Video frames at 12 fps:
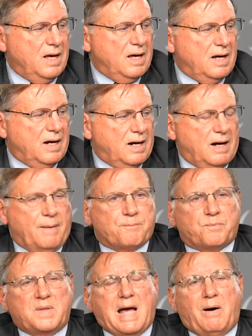
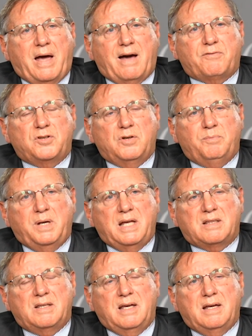Now, after you
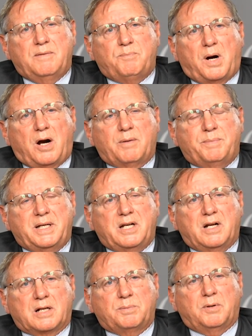meet the Part B
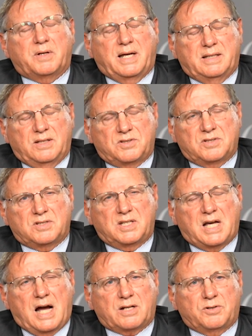deductible, again, this is the
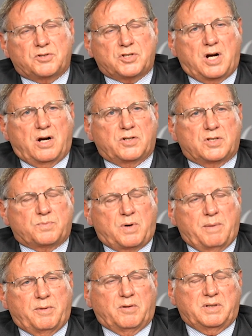doctor's charges,
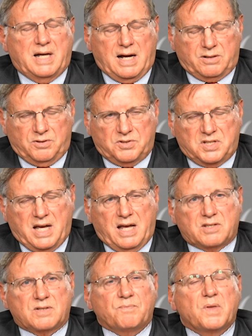primarily doctor's
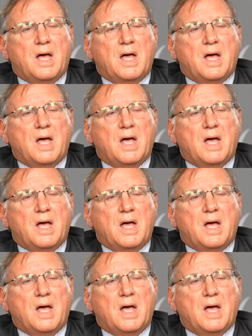tests.